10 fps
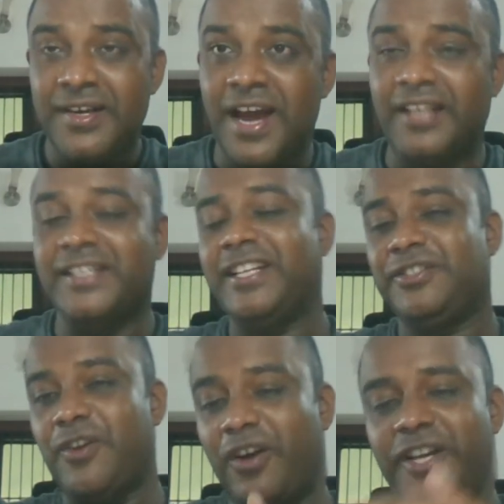and there is
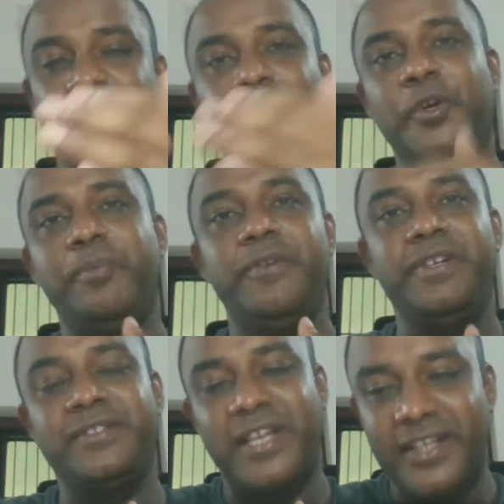no dispute between
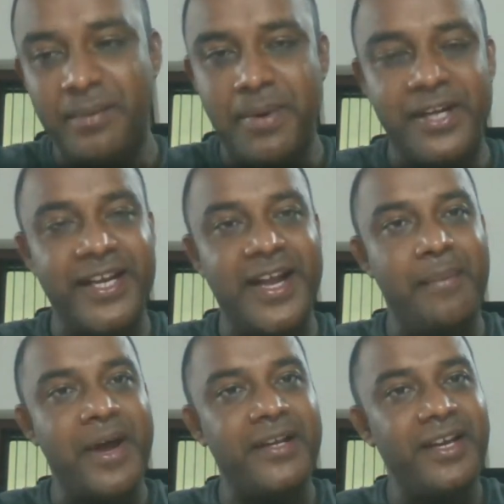central party
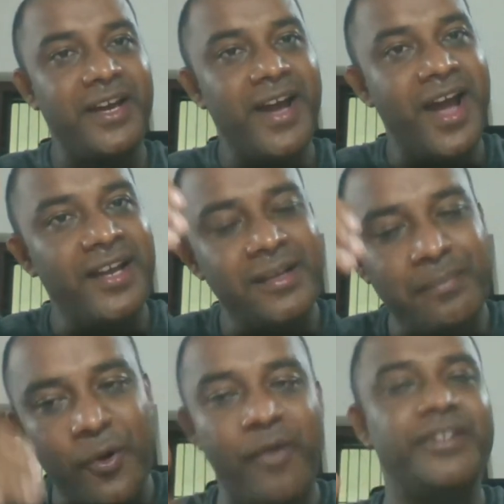command and the
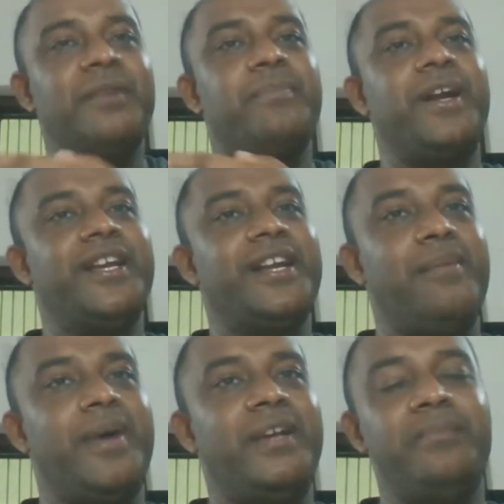provincial party
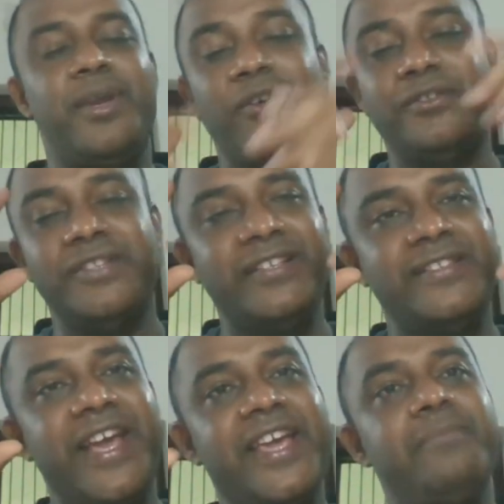command because the
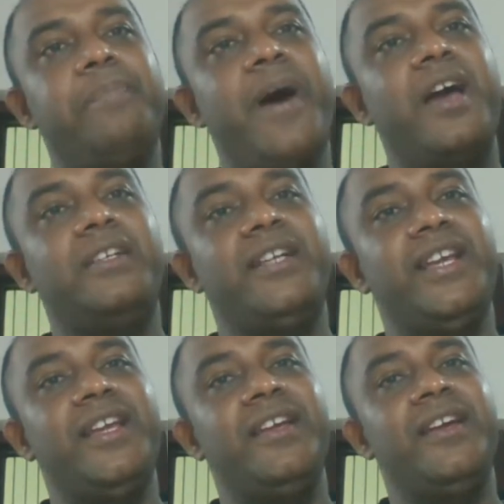same
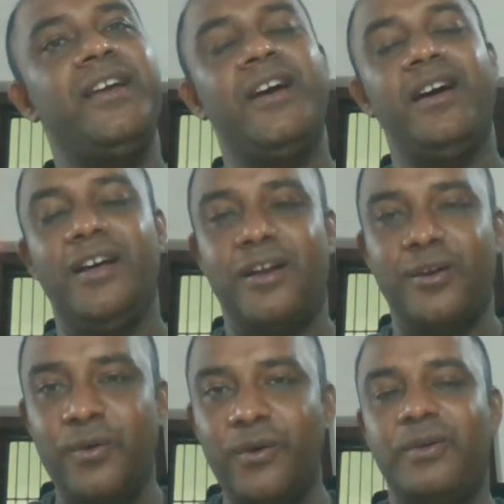party
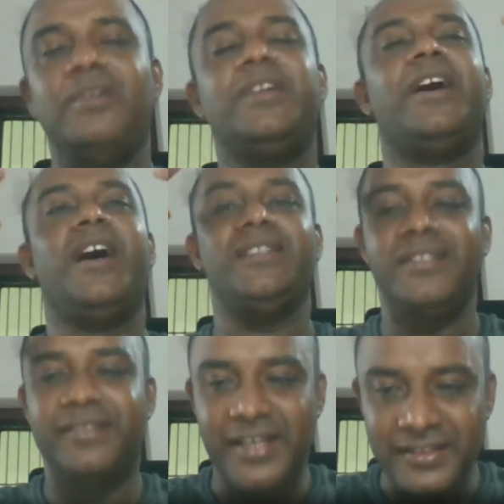ruled at the
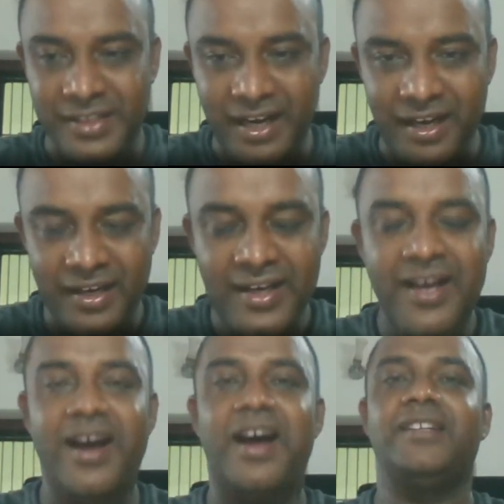central,
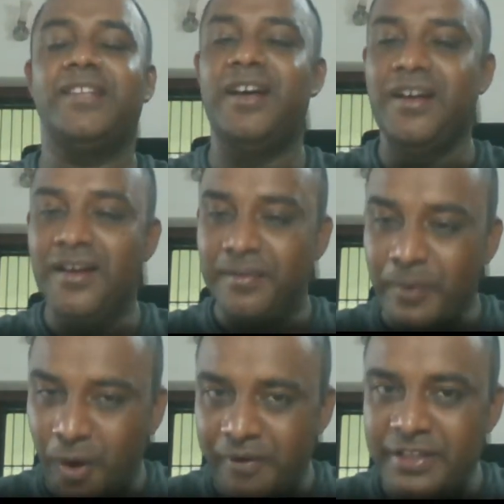at the
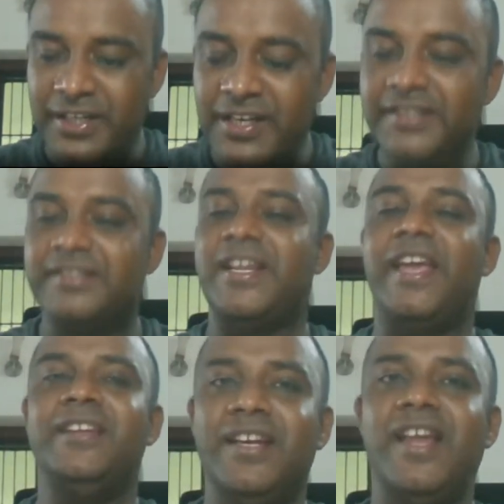provincial
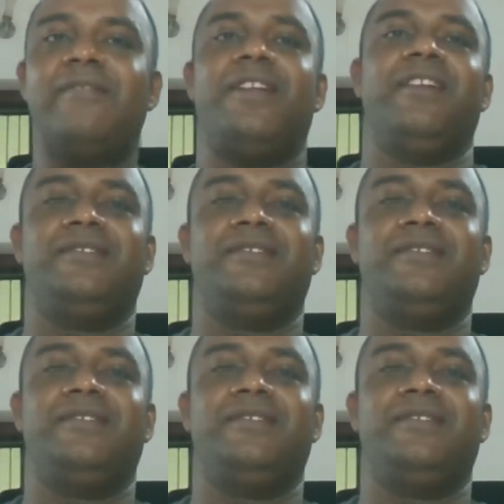state level.